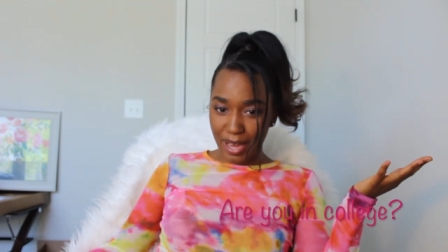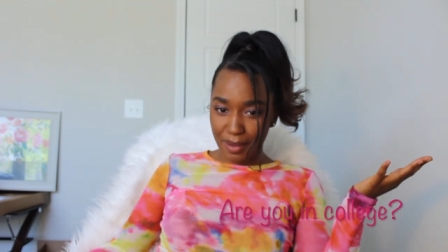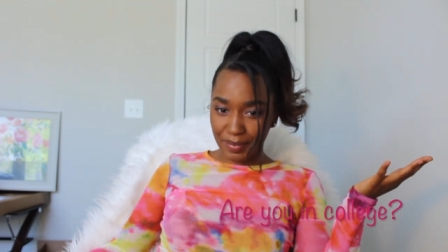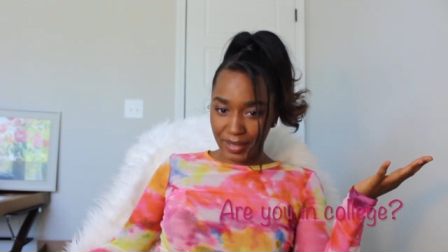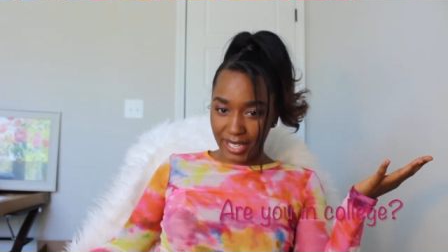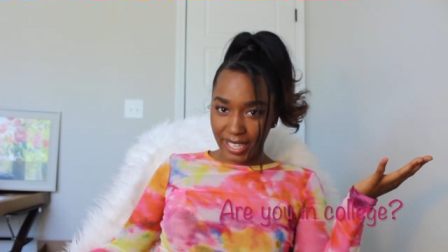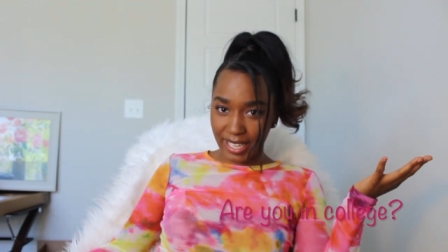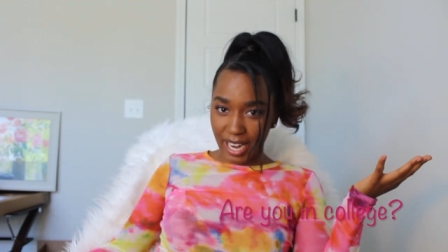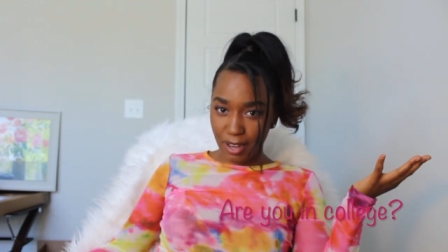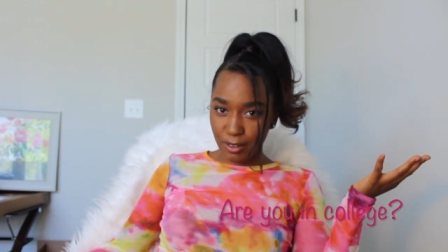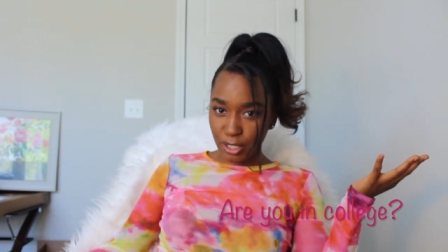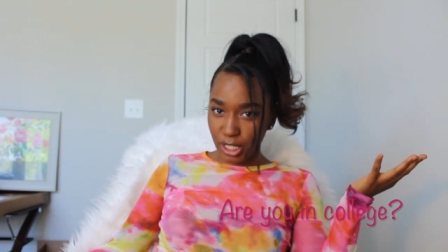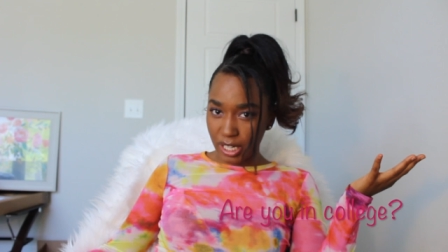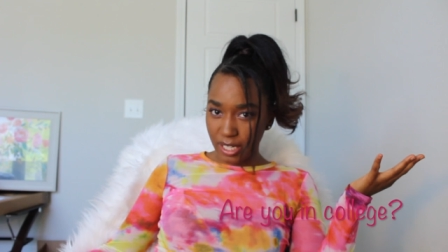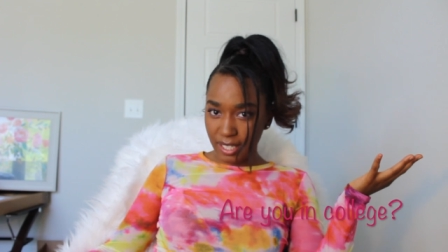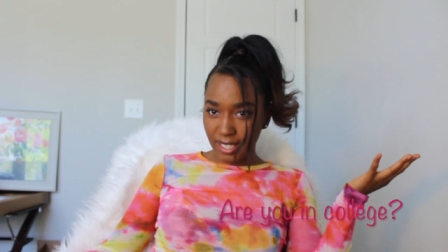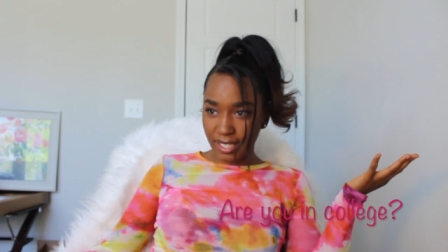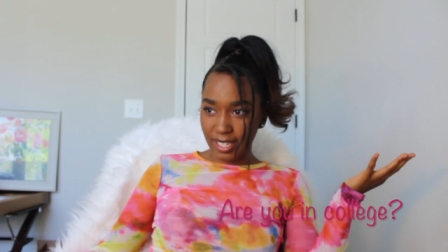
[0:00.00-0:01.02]
I mean, I was
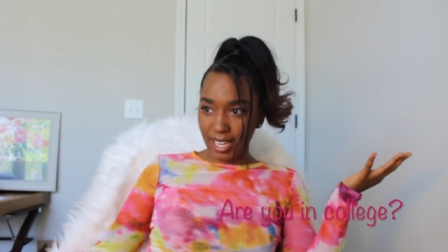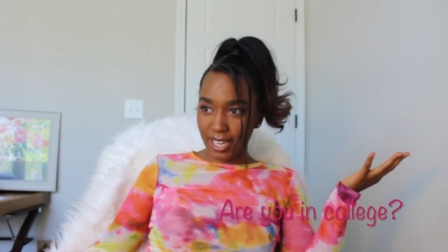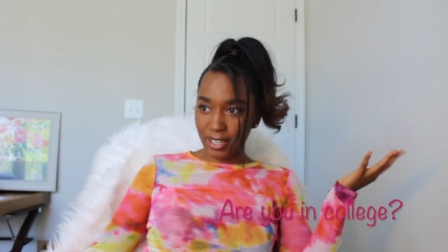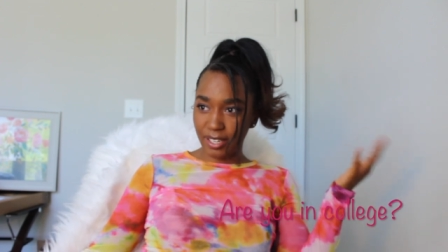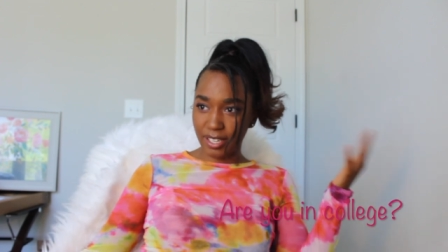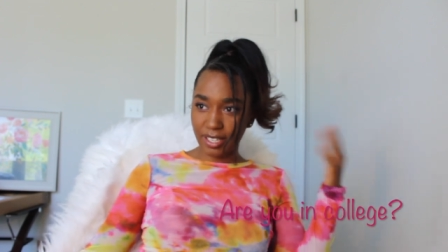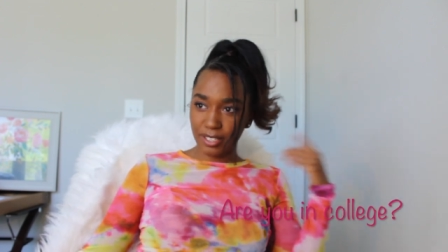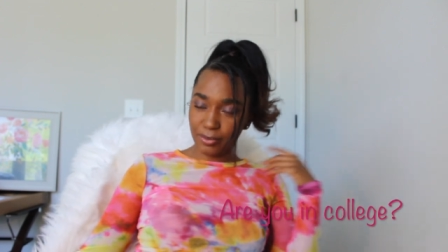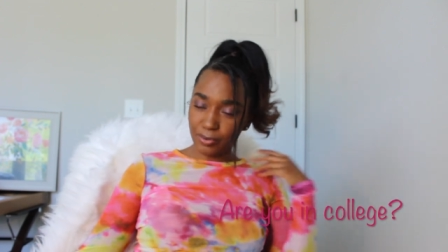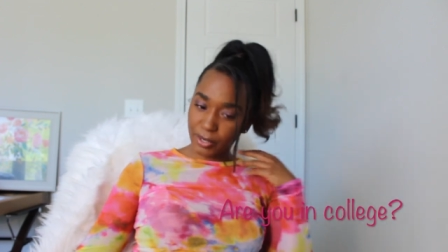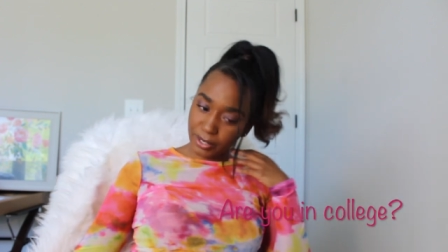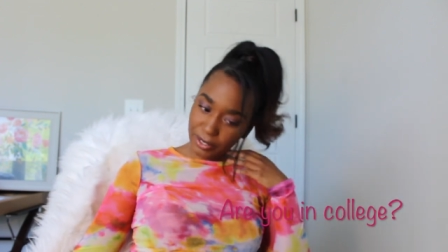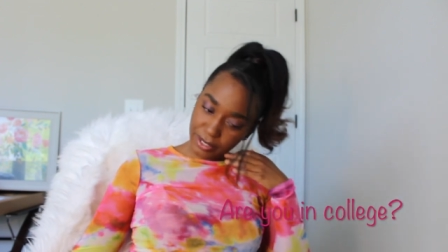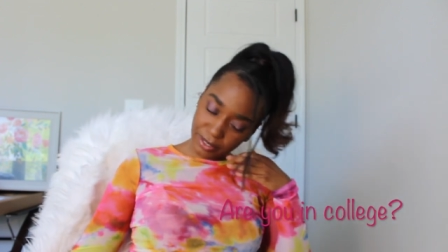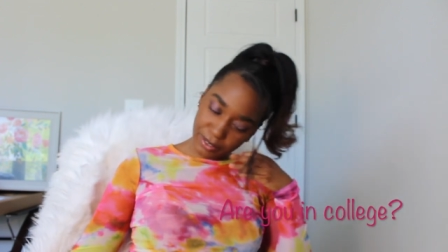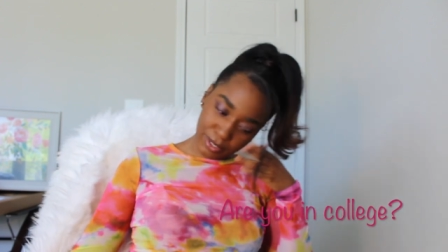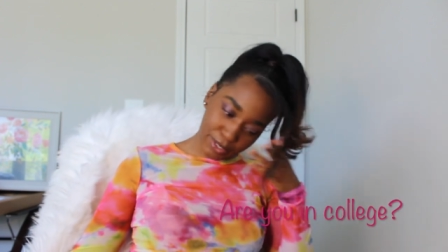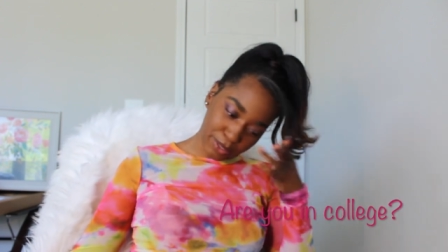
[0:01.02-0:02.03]
trying to look like a real
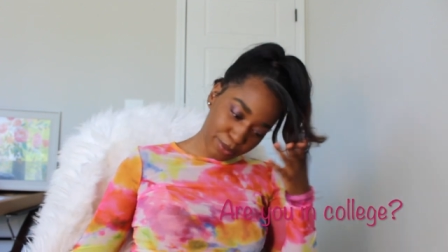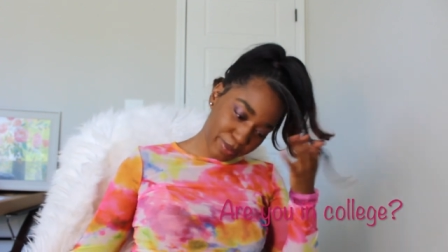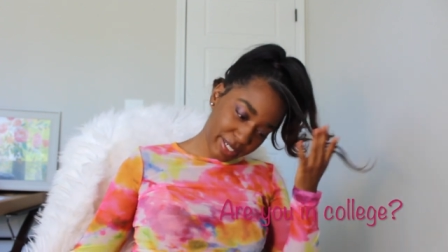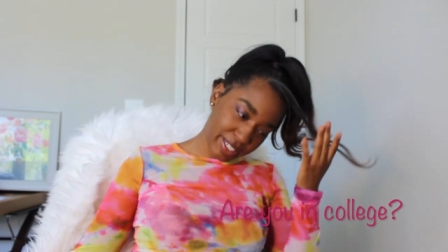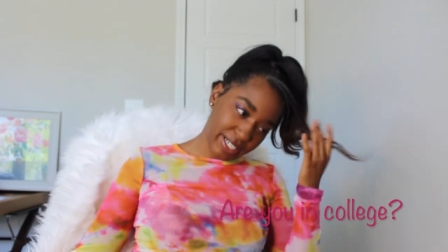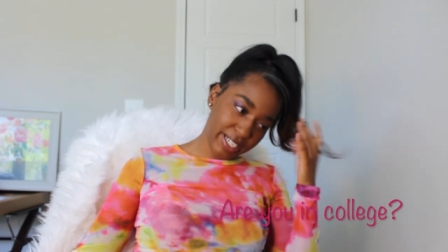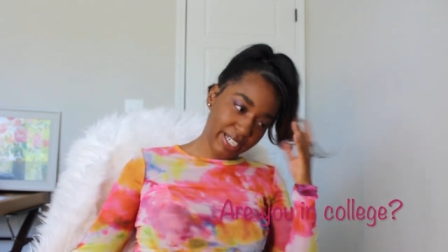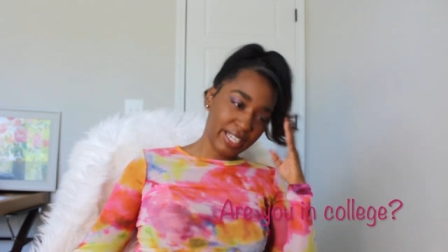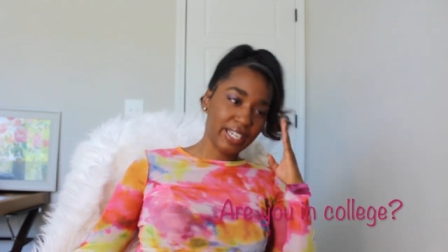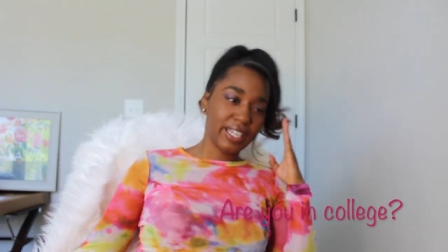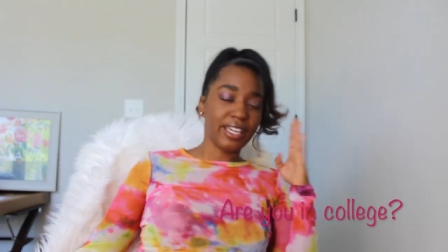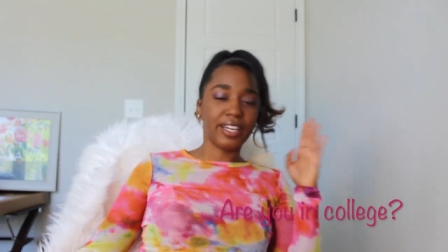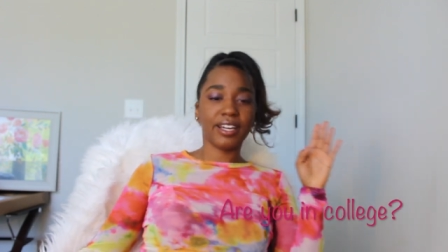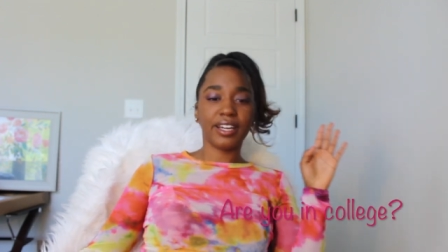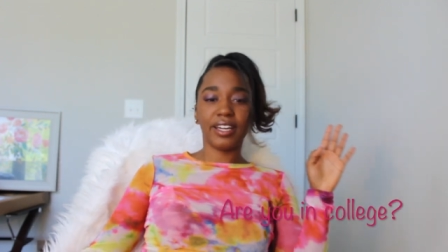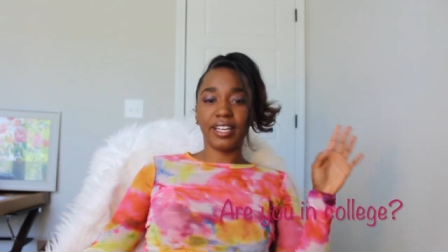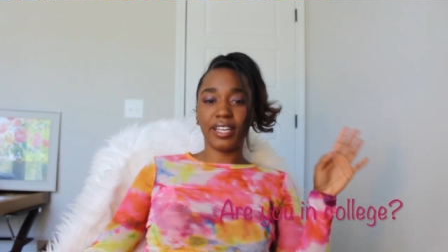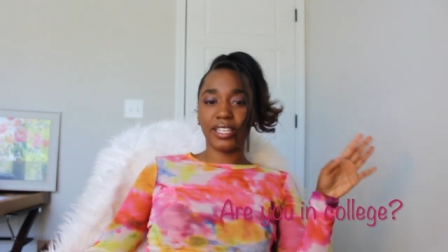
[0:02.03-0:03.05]
YouTuber and
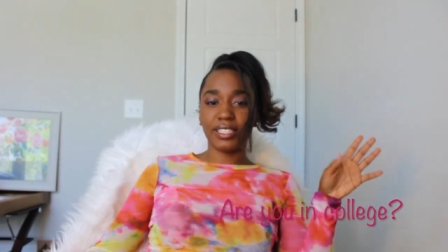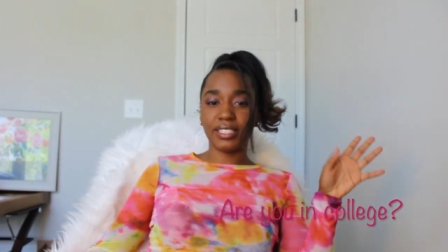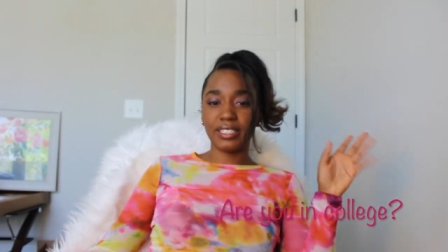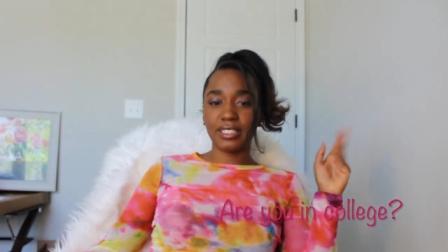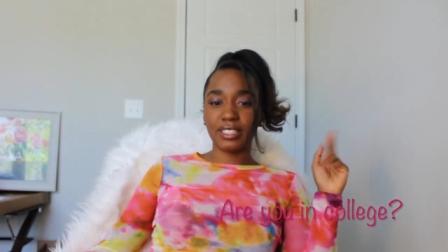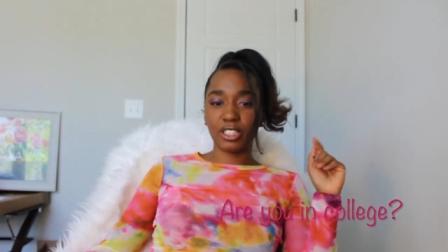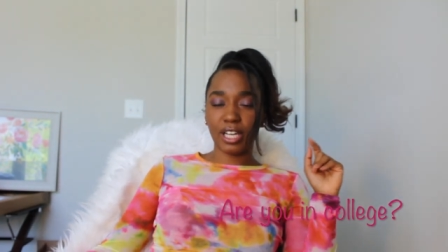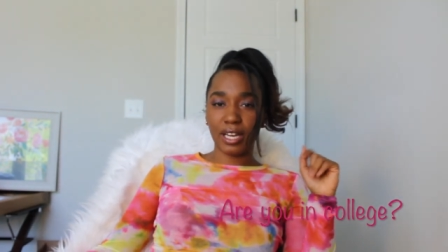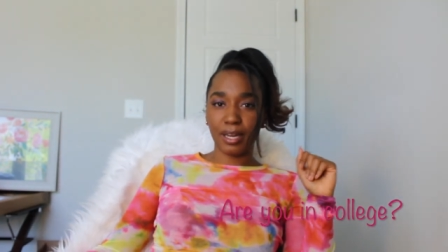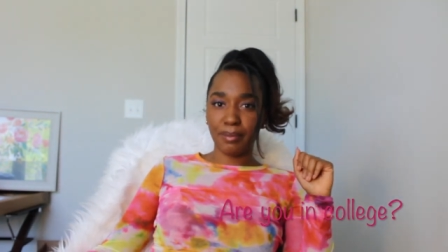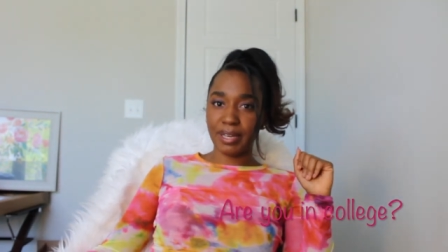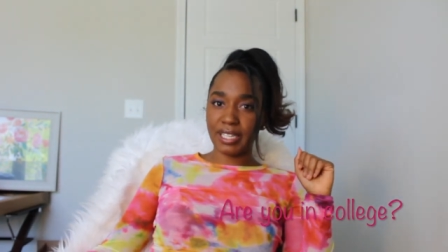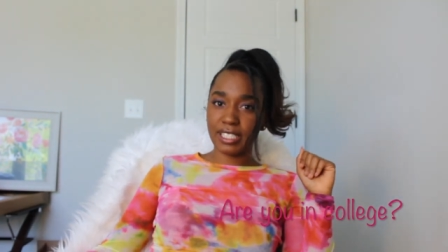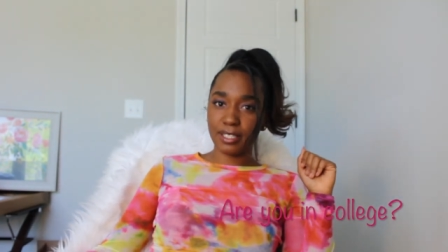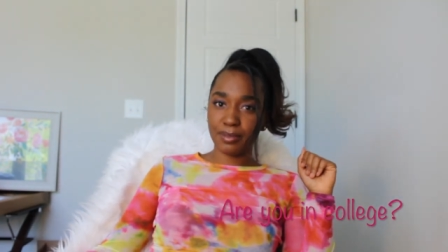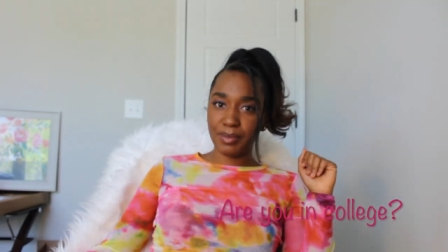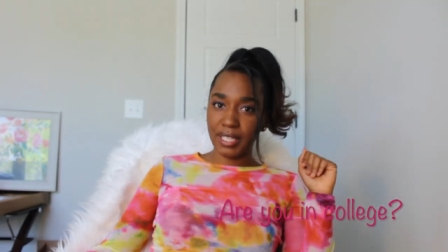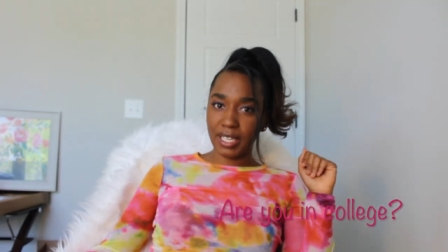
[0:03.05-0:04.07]
here it is trying to
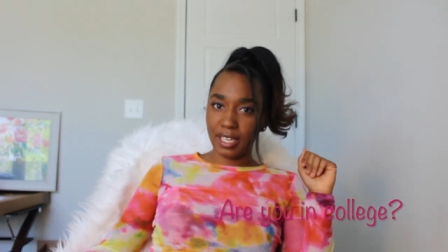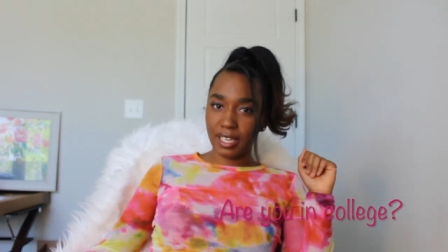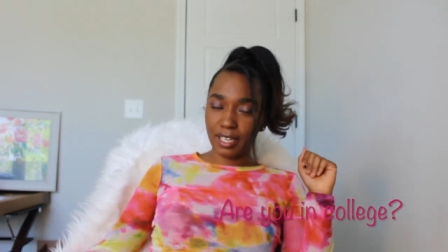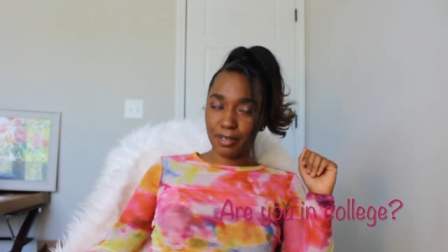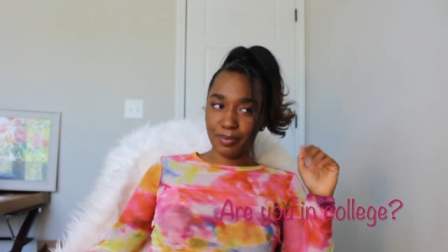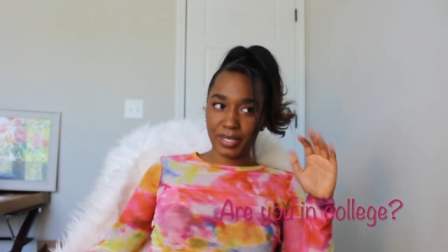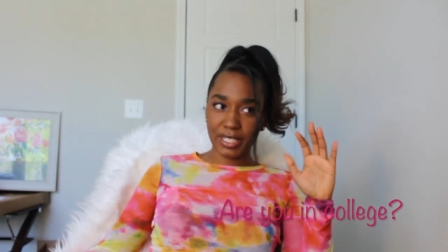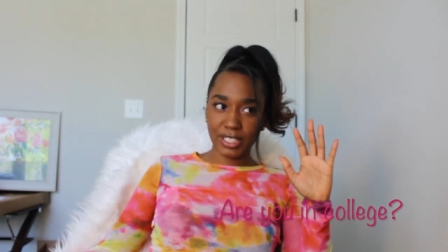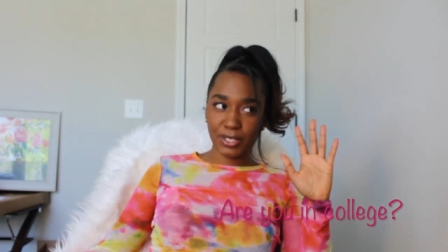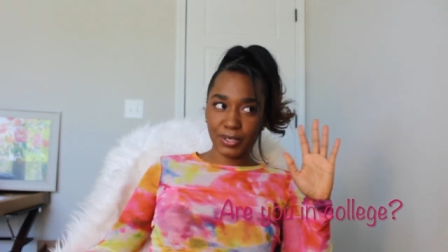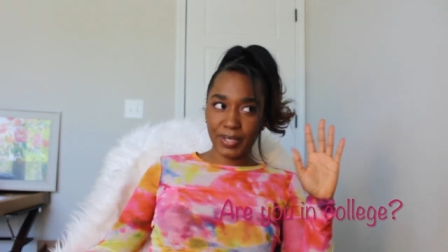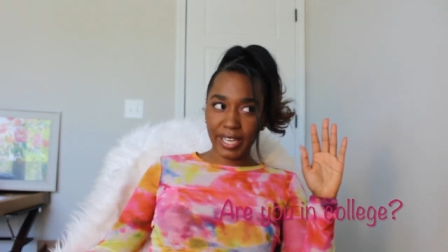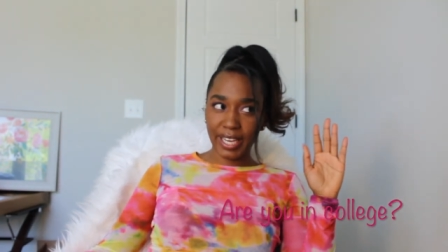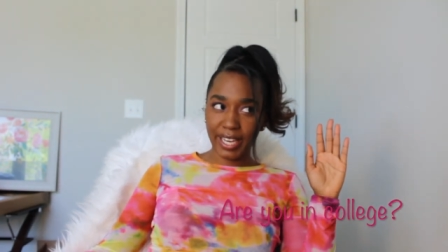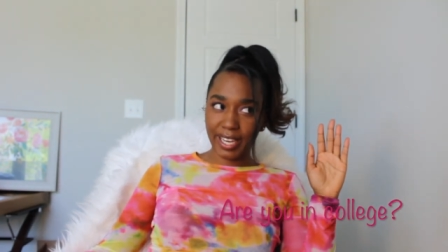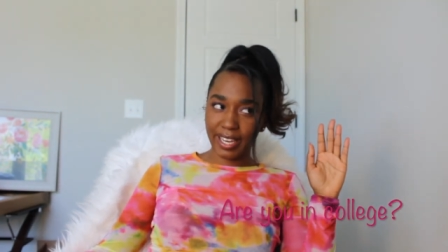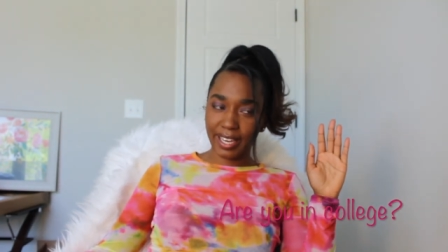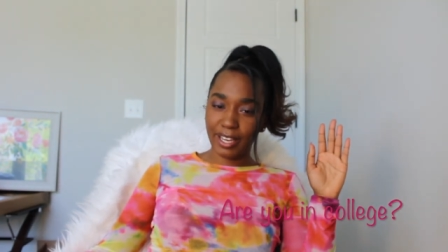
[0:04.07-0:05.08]
mess me up, but it's
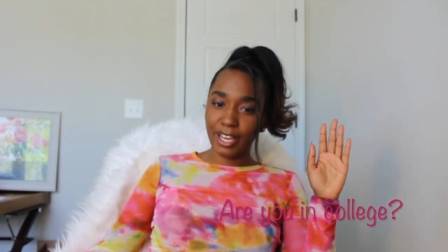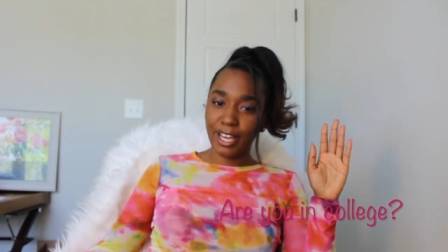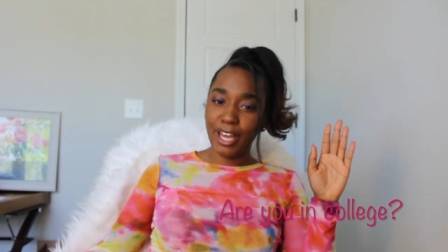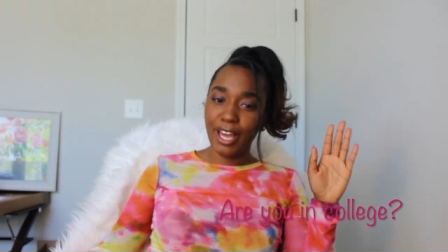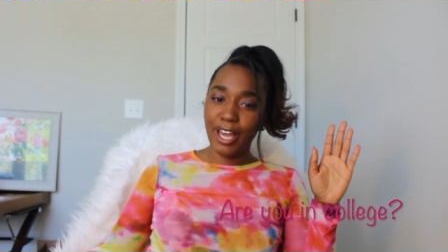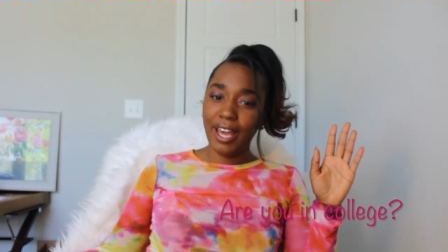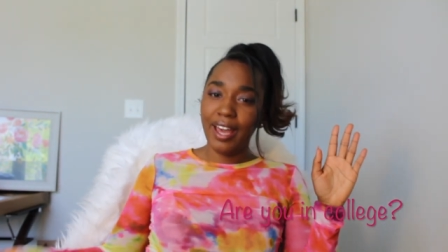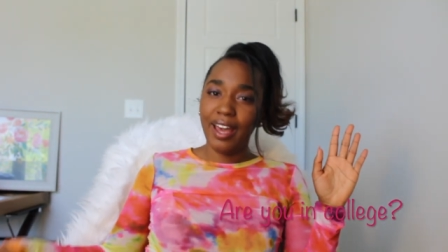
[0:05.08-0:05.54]
okay.